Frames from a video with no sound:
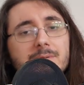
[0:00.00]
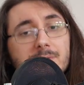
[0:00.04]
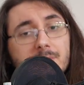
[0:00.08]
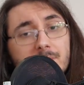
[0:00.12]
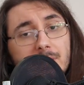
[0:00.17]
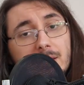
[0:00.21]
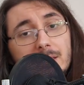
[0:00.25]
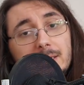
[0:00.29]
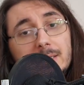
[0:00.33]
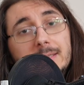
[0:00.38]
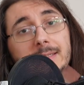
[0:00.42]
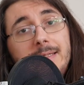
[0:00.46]

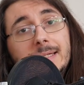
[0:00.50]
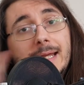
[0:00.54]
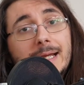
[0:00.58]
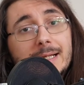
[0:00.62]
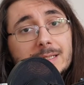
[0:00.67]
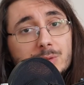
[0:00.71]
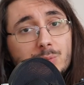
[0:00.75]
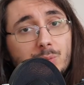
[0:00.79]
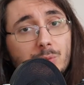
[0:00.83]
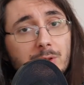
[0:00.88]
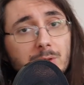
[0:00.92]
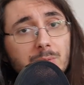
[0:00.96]
The
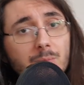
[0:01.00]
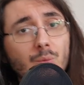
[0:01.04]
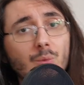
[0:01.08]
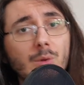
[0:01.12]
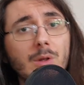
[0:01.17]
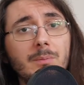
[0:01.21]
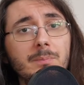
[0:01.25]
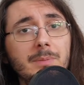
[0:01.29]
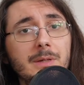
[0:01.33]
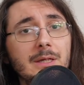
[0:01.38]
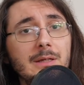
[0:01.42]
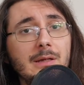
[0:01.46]
next one
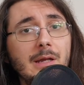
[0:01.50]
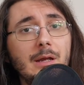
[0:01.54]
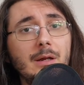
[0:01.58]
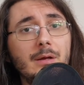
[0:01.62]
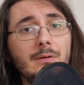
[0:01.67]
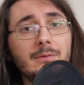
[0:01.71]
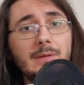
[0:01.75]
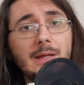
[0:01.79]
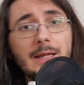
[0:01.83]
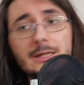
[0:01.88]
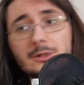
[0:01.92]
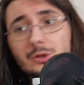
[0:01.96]
will be that
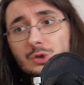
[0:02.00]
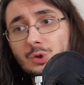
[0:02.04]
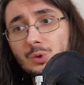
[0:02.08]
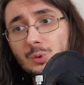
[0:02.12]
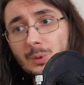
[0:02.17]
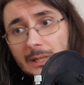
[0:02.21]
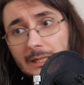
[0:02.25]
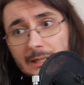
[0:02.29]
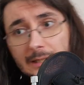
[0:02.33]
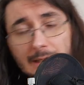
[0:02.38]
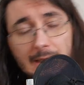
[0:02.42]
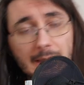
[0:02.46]
of like
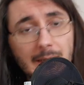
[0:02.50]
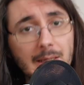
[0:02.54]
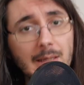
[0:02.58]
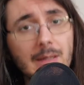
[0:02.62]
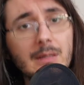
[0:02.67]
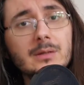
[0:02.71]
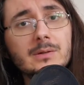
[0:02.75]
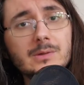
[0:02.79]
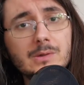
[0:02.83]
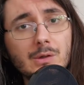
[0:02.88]
training